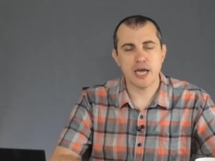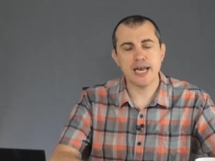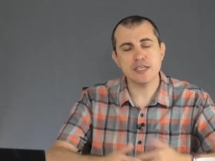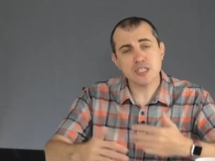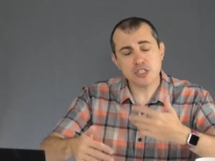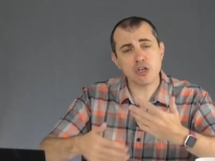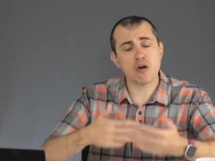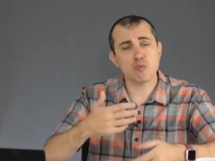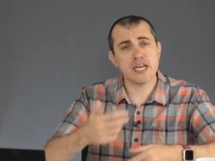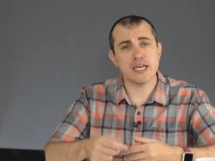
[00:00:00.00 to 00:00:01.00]
And as they start
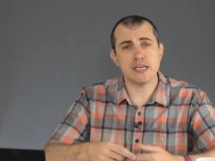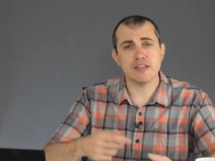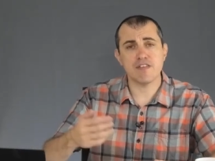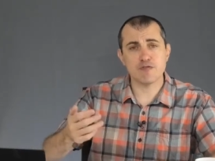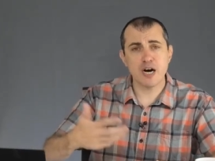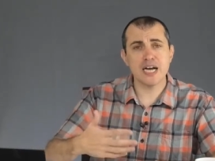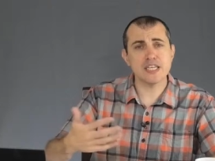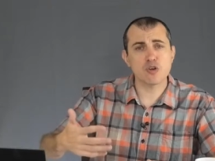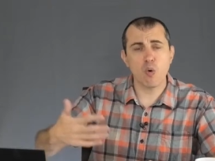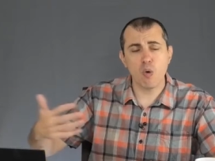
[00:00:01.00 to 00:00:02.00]
reading, they
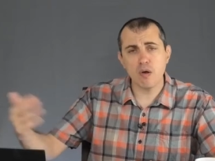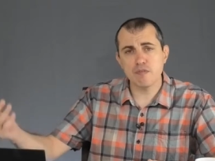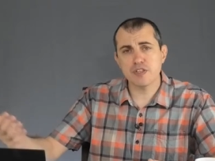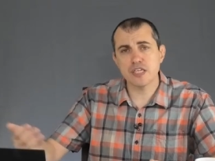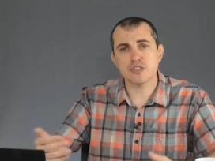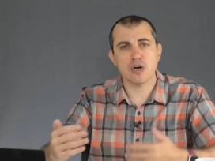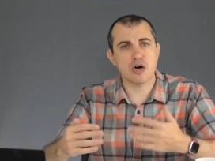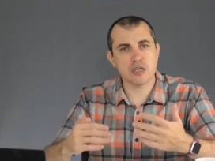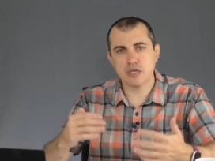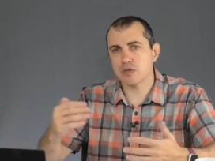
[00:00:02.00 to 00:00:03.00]
find all of these
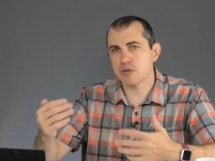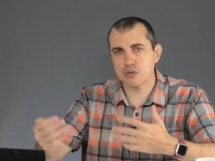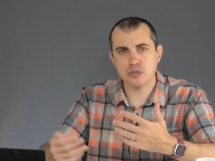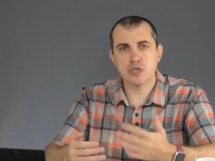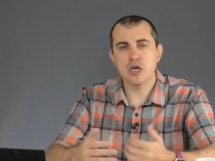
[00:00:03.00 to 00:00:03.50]
articles,